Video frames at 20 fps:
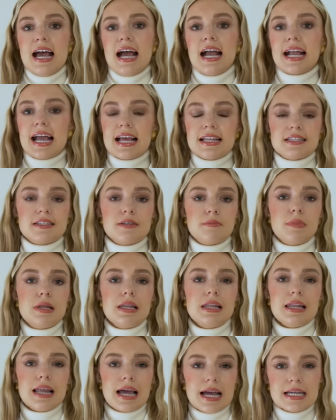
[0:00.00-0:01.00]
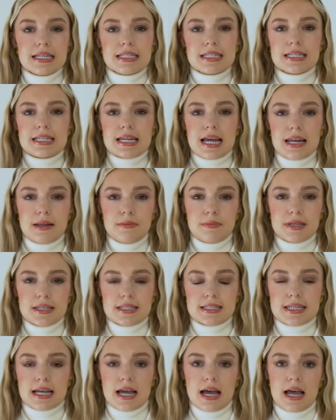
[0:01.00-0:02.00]
Again, some lighter denim
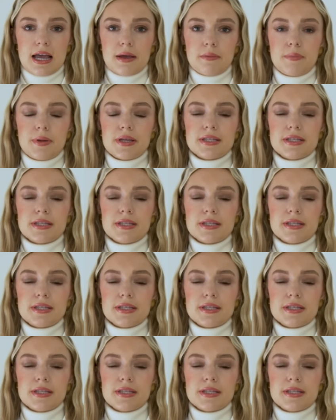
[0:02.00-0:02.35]
this time,